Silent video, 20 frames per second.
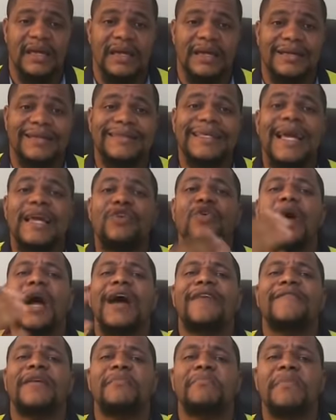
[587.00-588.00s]
Then you
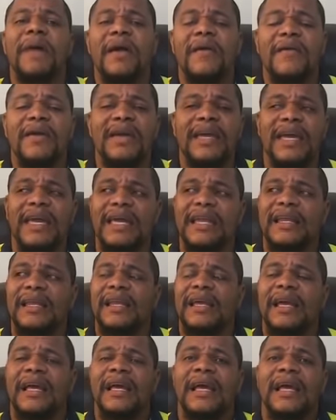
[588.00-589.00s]
have
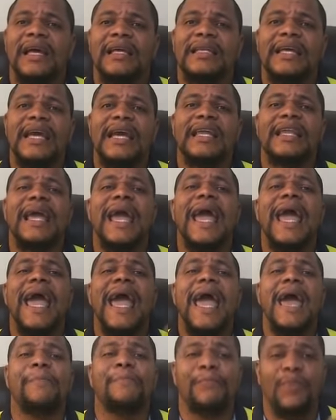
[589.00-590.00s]
American, the
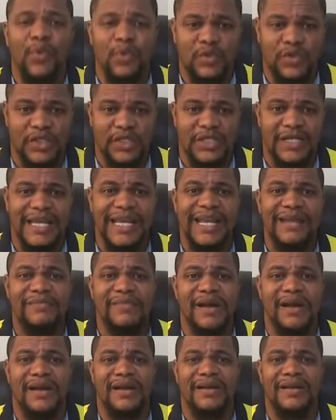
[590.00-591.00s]
airports in
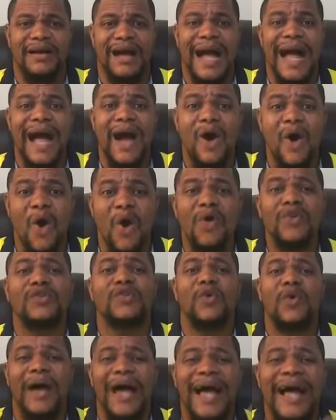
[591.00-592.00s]
America are
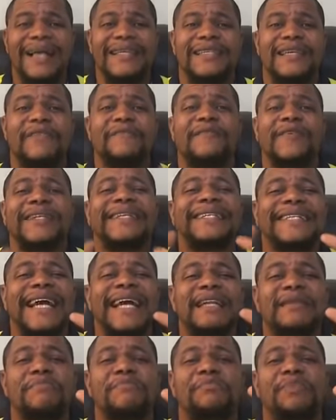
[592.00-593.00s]
also asking for
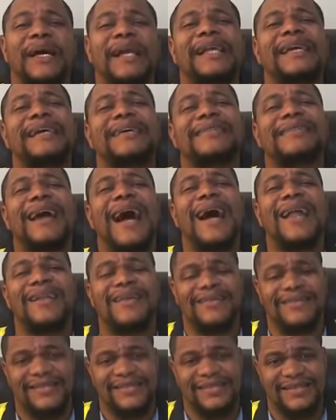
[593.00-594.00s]
$10 billion
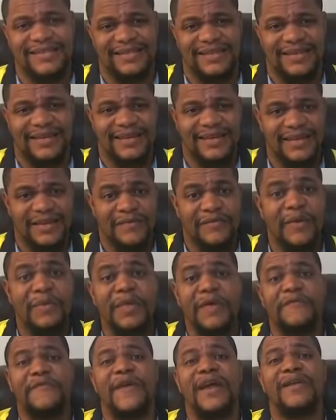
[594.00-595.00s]
from
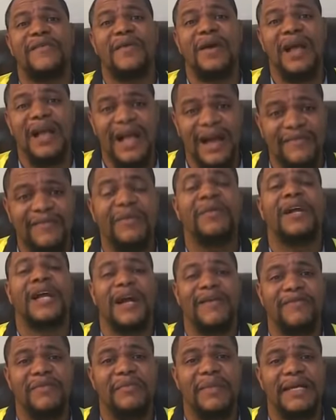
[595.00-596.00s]
the federal
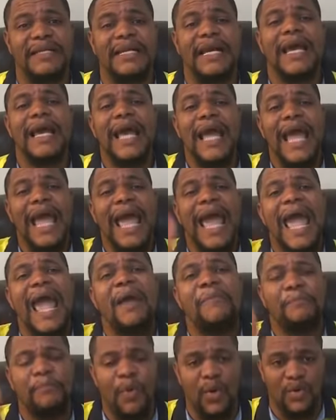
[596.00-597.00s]
government.
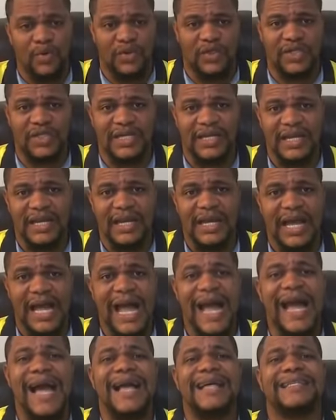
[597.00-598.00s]
Airports
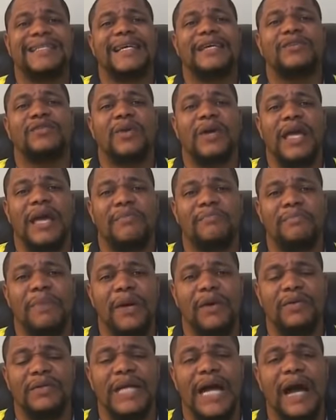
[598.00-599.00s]
are asking to get
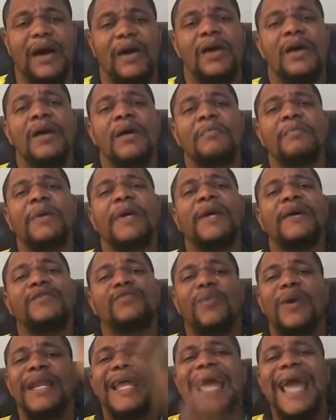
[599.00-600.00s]
built out because
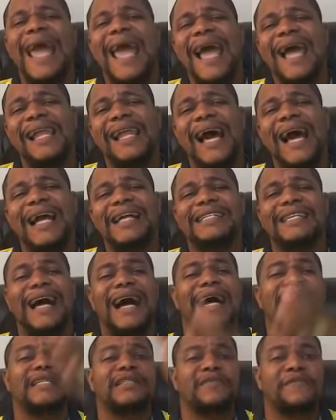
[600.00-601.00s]
when airlines
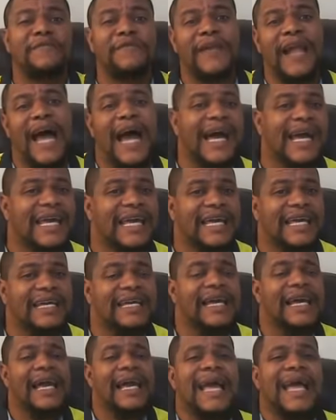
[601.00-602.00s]
aren't
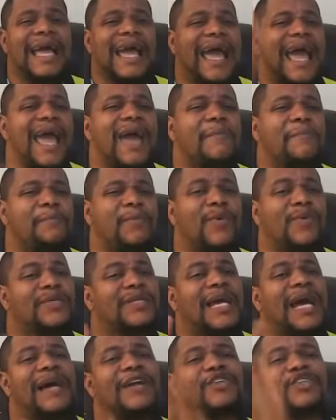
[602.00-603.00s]
flying,
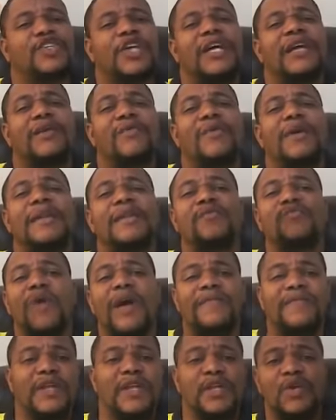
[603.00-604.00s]
airports aren't generating
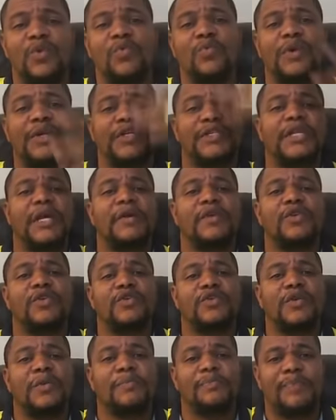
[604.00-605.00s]
revenue which they
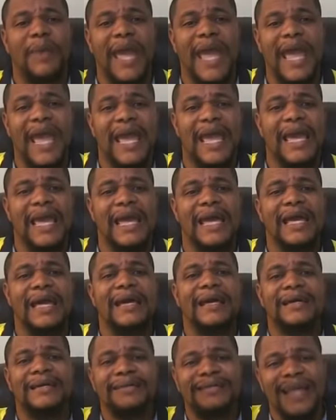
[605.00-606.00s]
used to pay
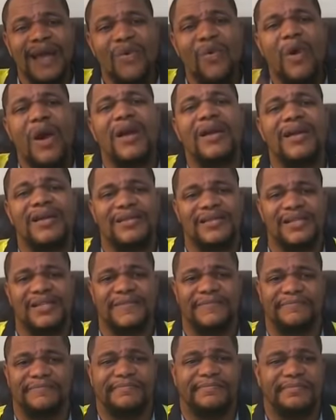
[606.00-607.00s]
their
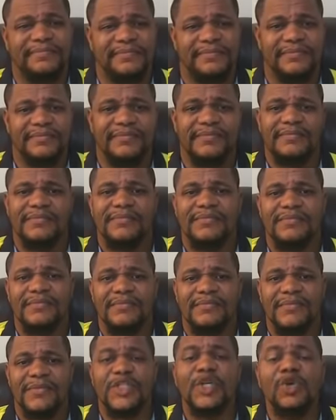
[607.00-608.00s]
workers.
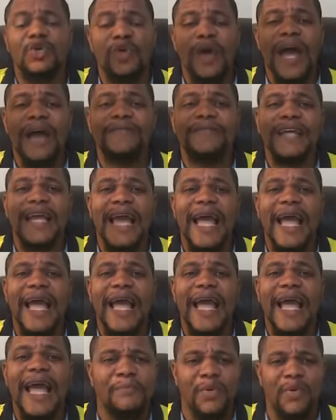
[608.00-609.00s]
So you have the
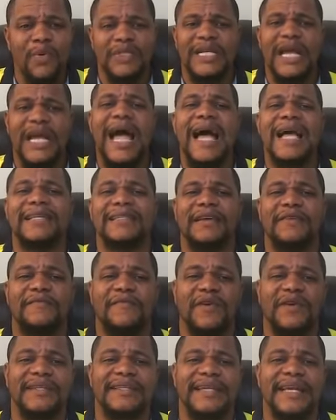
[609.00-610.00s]
airports are asking
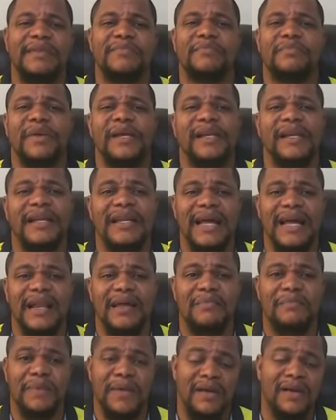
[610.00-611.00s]
for a $10 billion
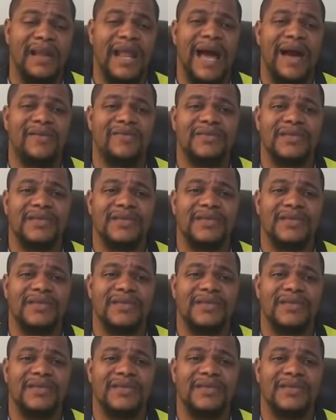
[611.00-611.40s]
bailout.